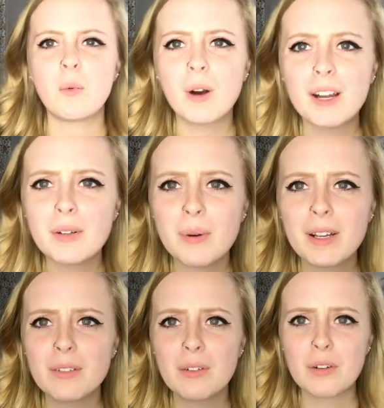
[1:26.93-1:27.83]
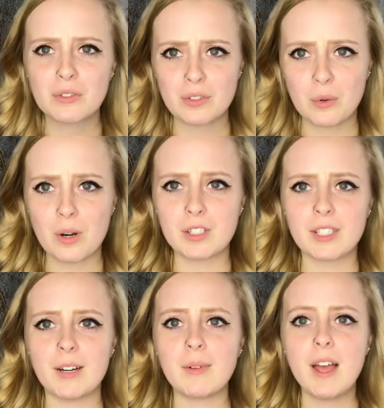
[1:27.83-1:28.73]
why do I look so
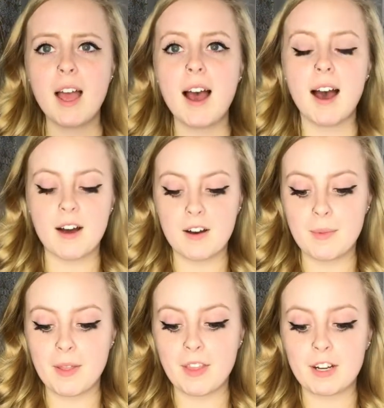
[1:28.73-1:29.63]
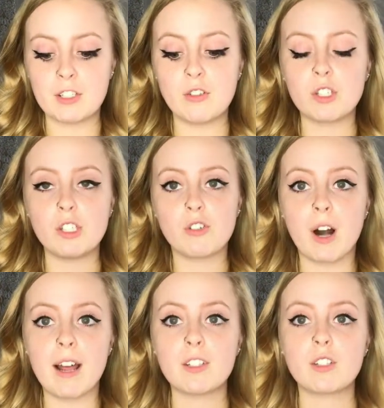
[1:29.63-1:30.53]
washed out? Um, that is usually dry.